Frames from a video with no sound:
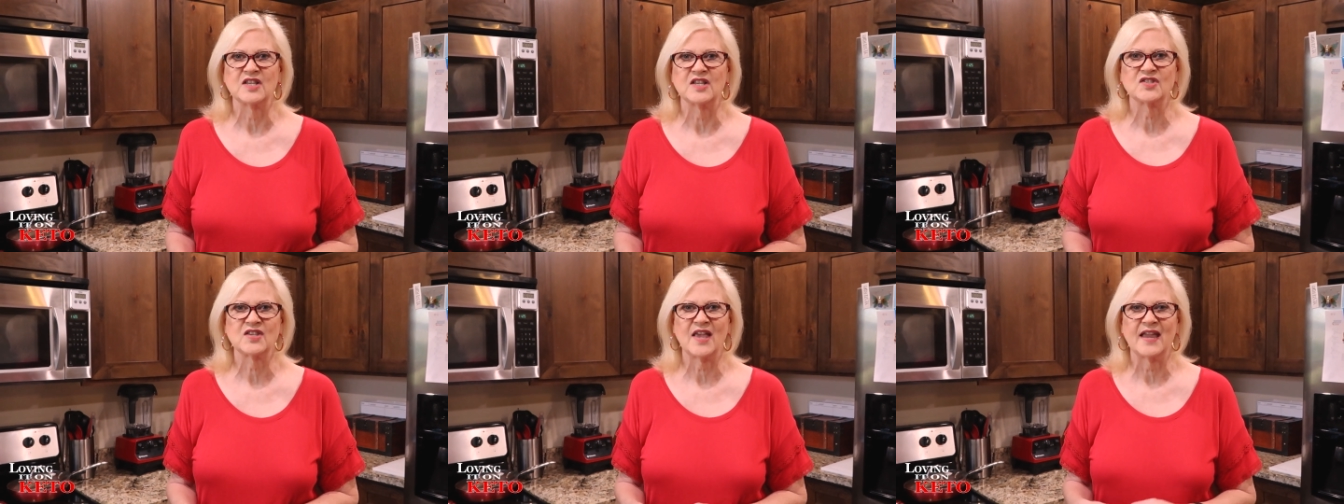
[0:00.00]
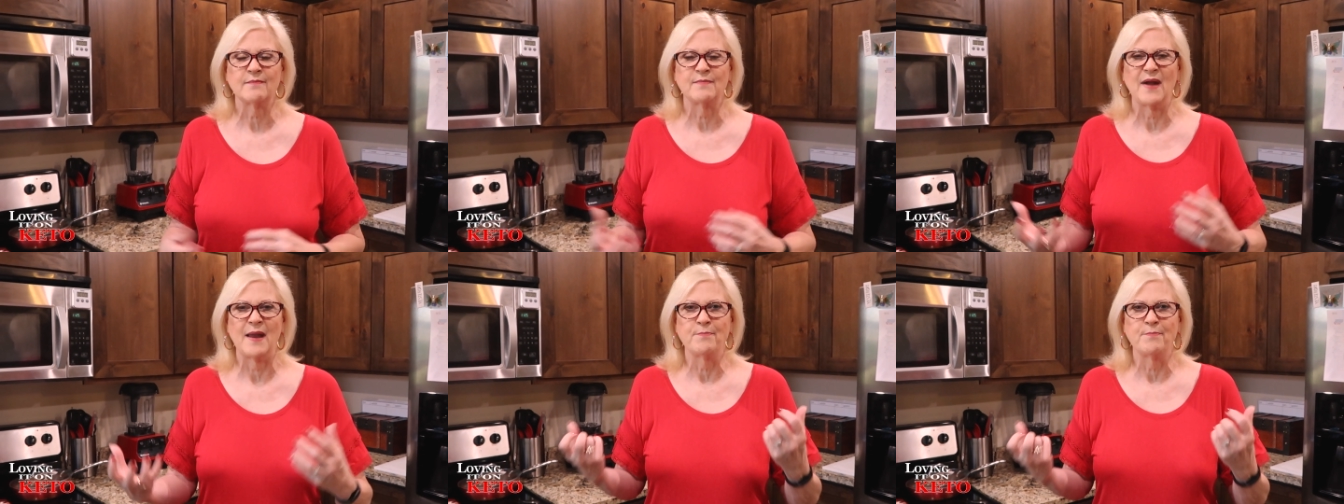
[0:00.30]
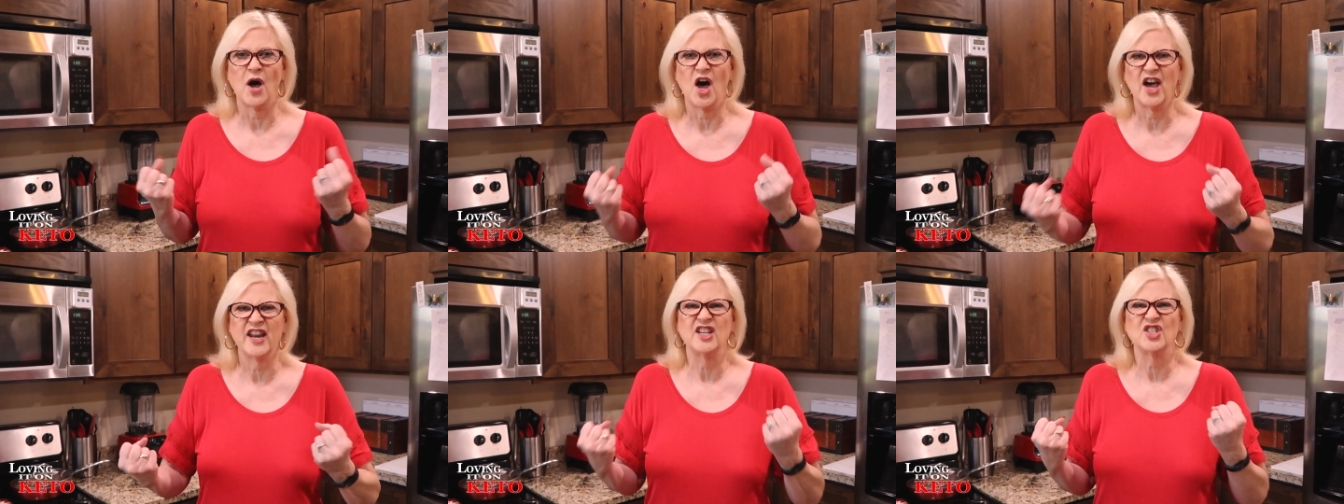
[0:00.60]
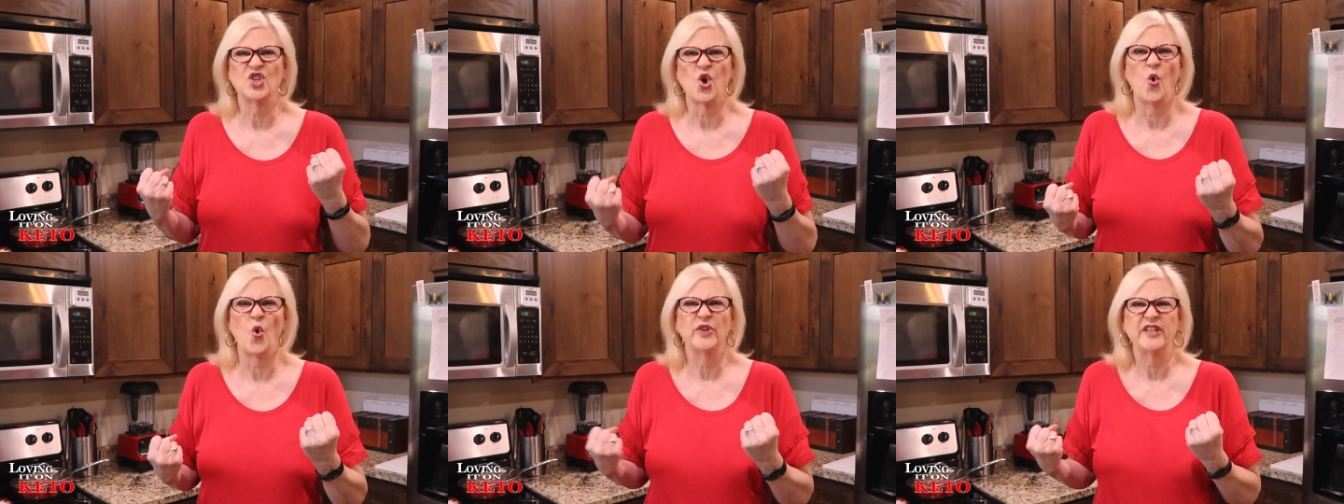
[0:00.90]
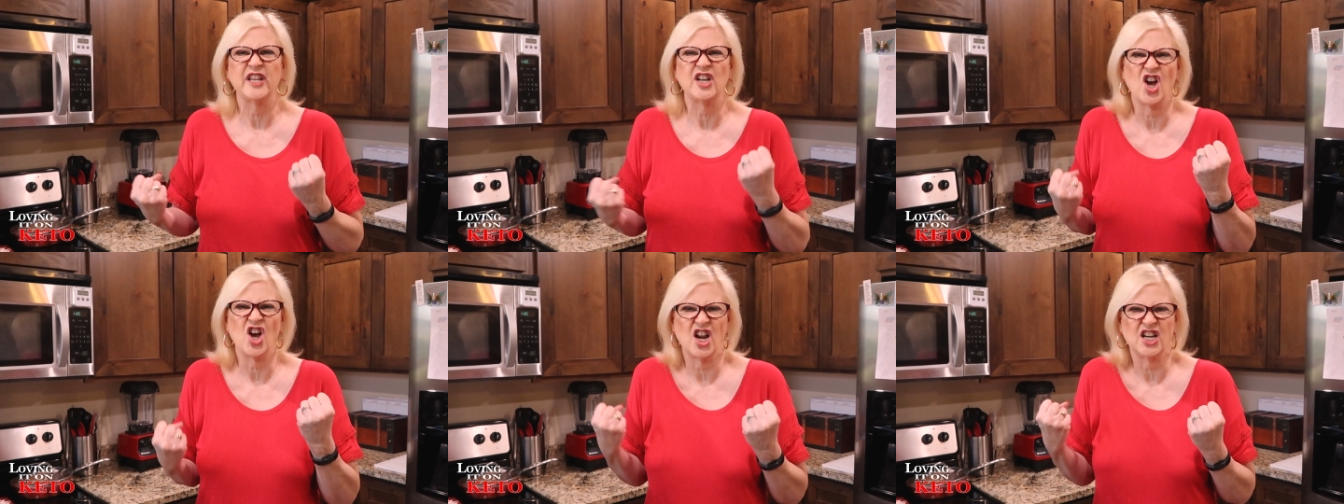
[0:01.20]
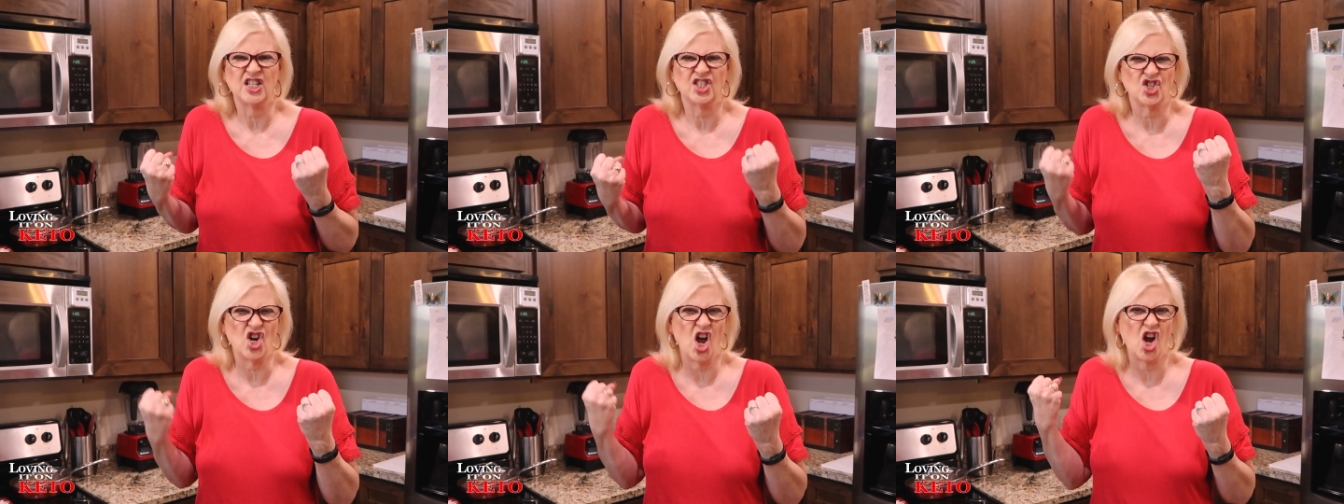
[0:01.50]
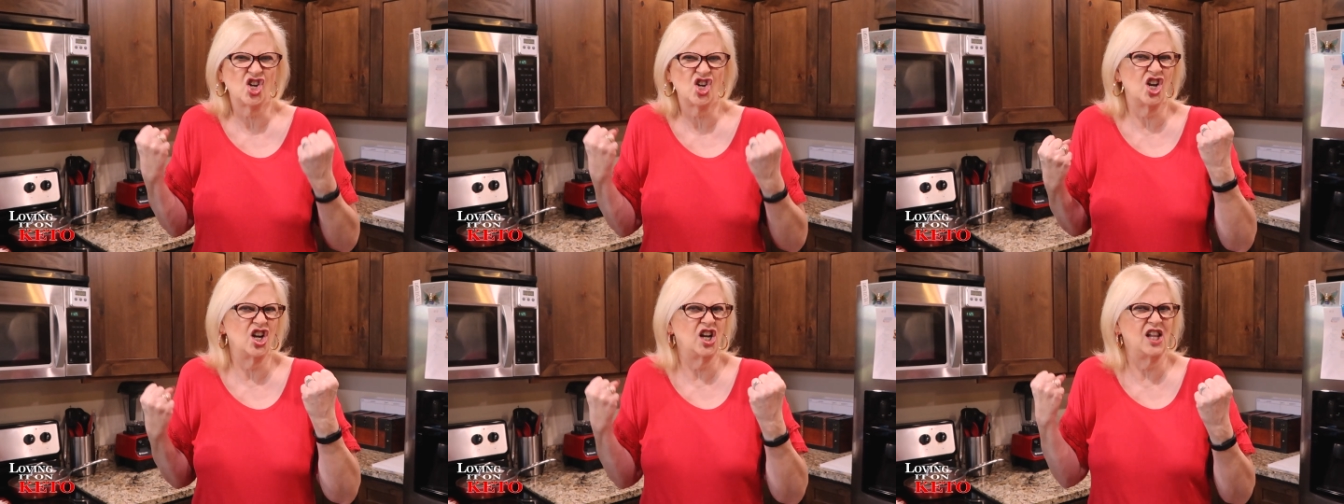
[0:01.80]
It's like my body's holding on. It's
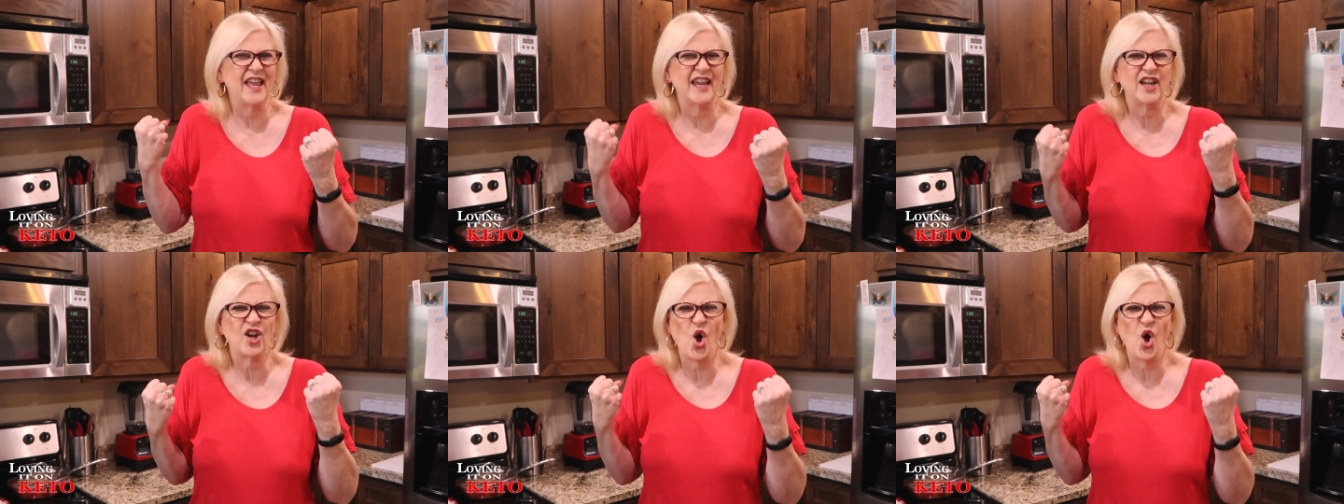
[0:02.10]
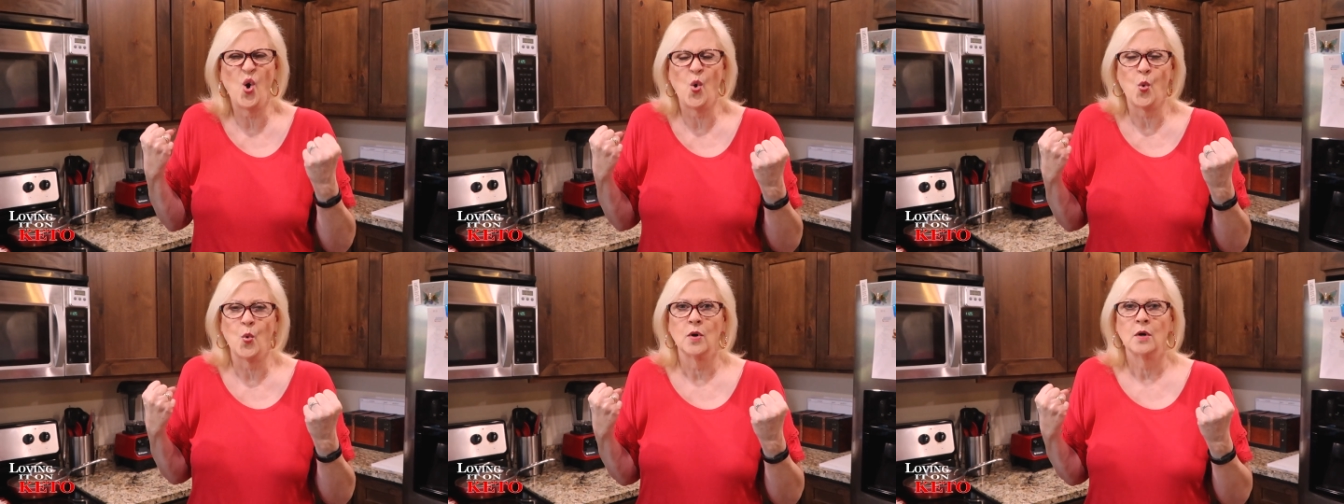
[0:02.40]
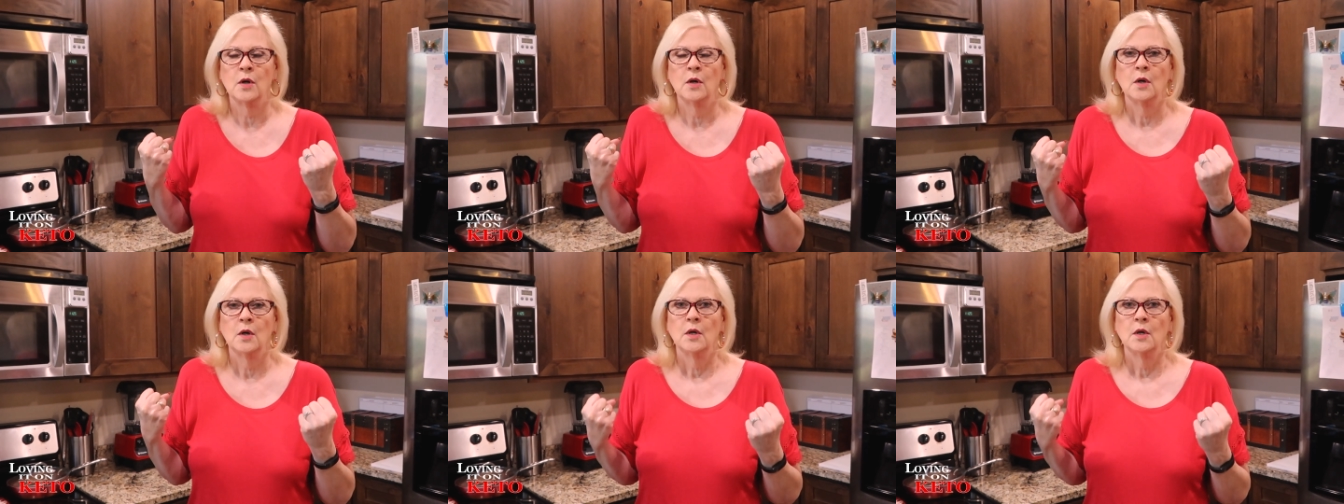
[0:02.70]
not going to let go.